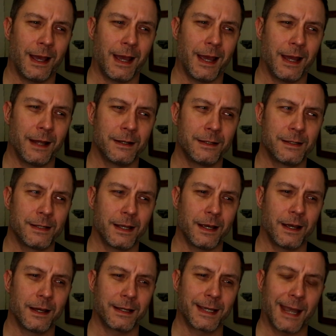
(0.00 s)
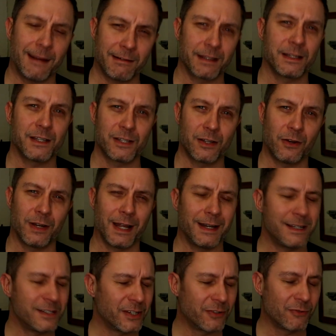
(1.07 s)
and carrying this on.
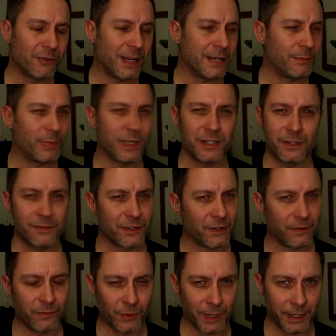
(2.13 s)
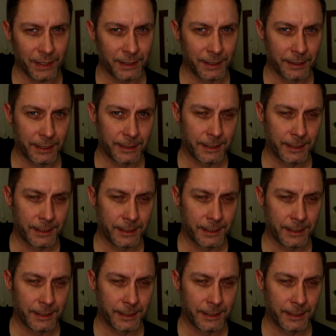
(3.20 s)
And it's a great piece of software.